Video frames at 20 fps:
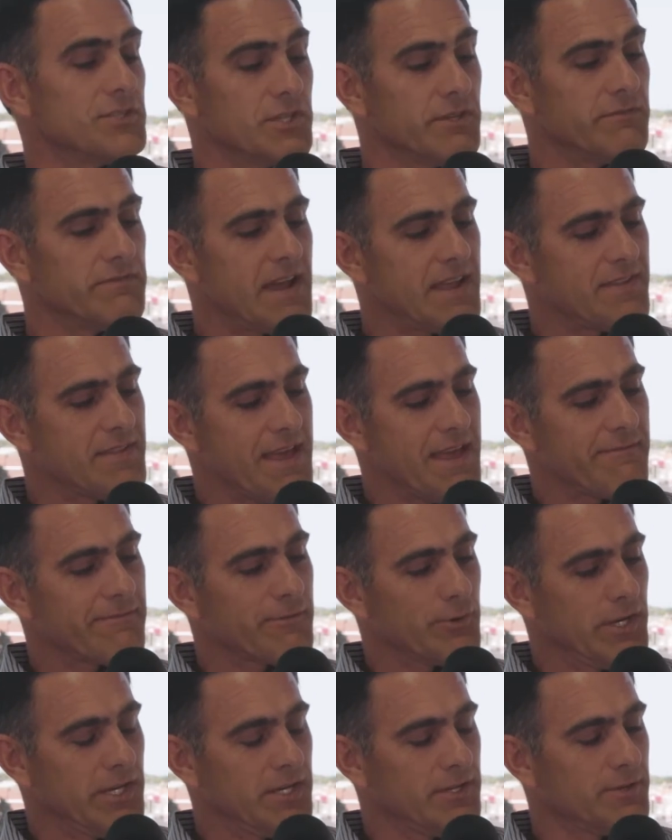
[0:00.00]
do you find that
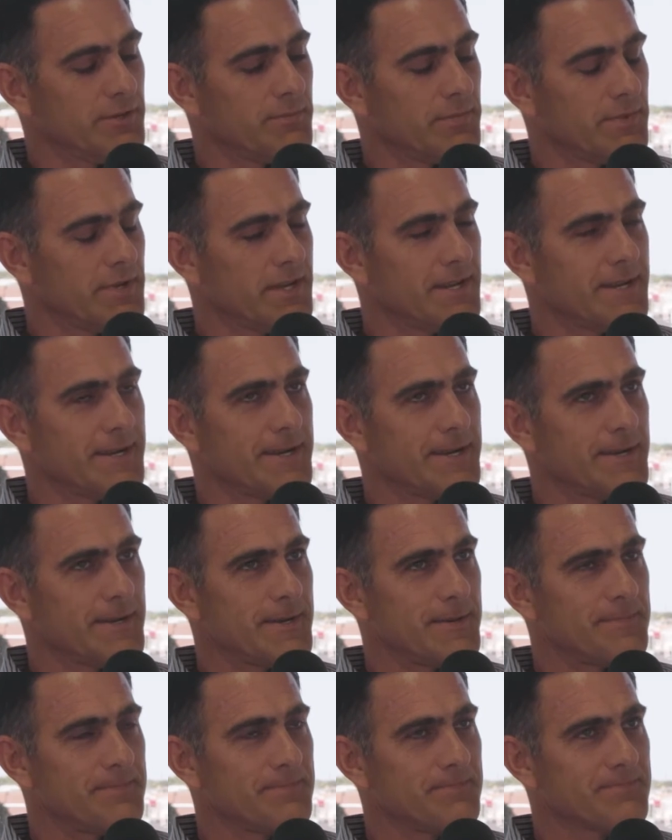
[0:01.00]
freedom,
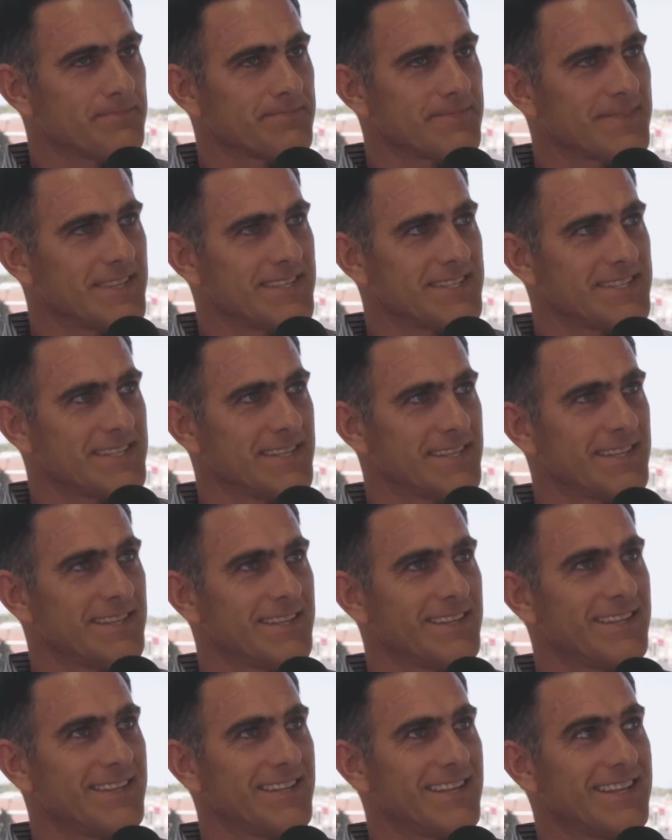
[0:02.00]
is it